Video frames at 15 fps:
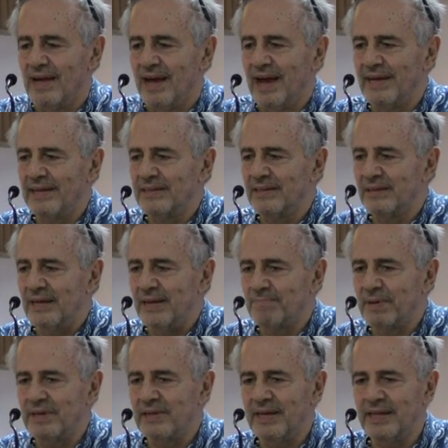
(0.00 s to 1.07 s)
And in the,
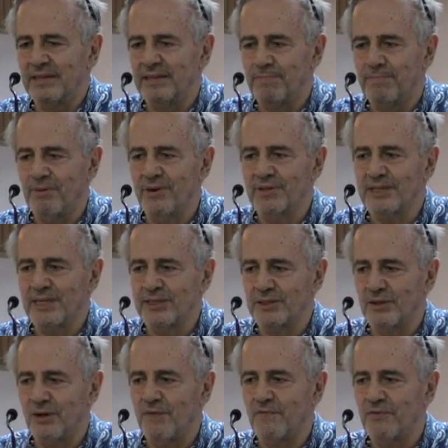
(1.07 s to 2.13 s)
but in the process
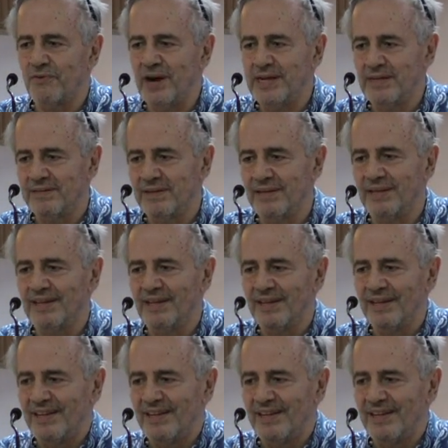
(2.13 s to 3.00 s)
of writing,